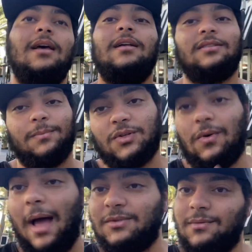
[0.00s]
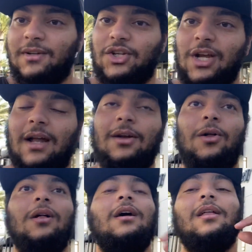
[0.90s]
Subscribe to my
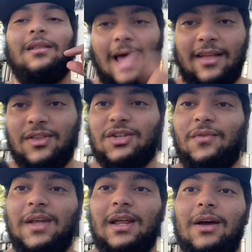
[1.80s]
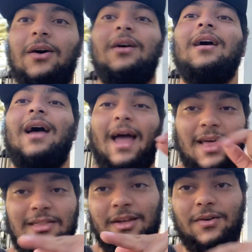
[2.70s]
channel, like this video,
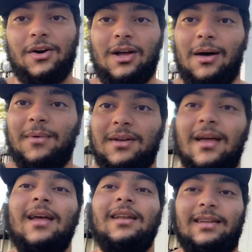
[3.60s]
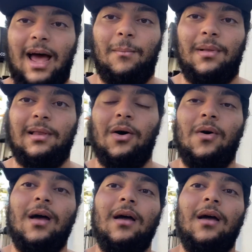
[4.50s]
and leave your comment down below.